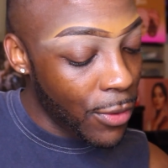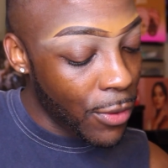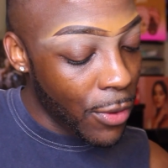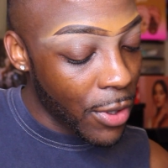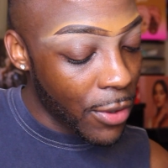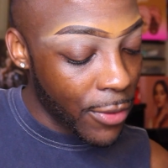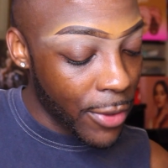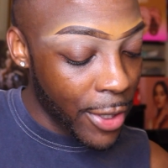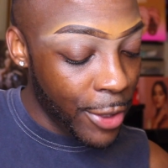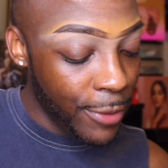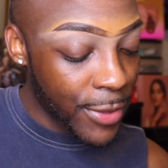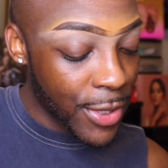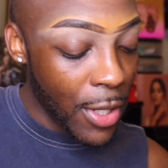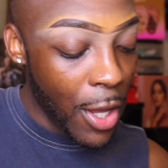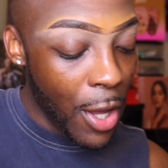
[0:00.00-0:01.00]
or
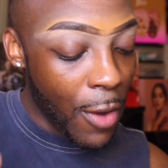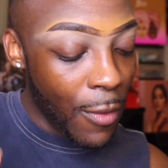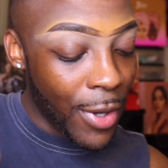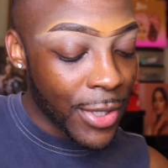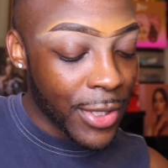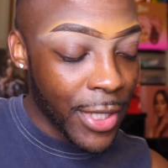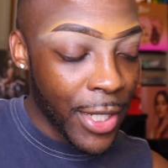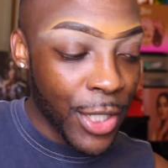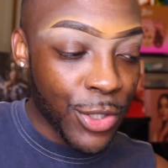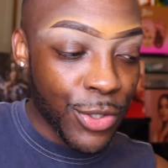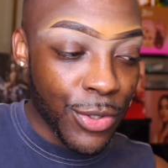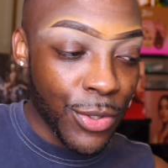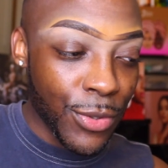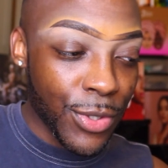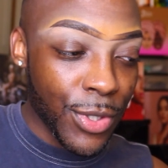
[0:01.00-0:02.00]
creams while staying
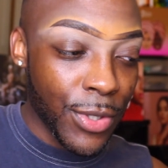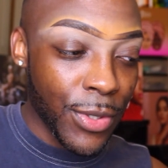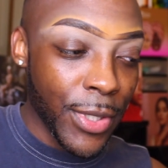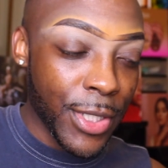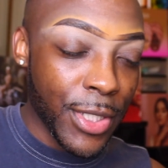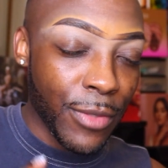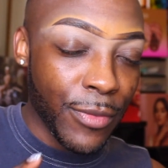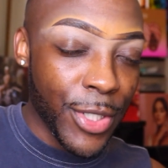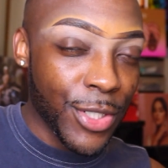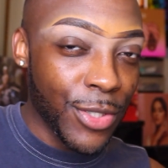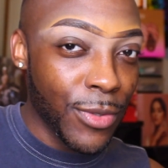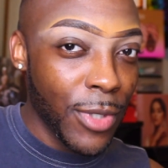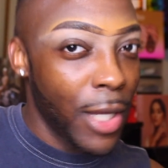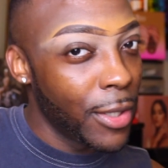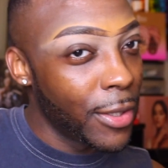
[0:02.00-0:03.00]
true to its
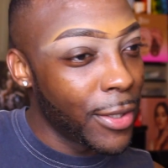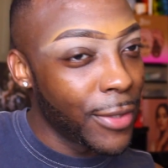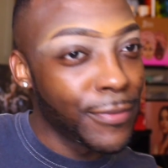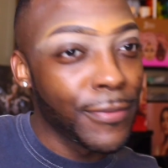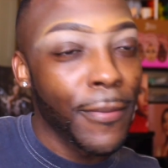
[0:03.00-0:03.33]
original color.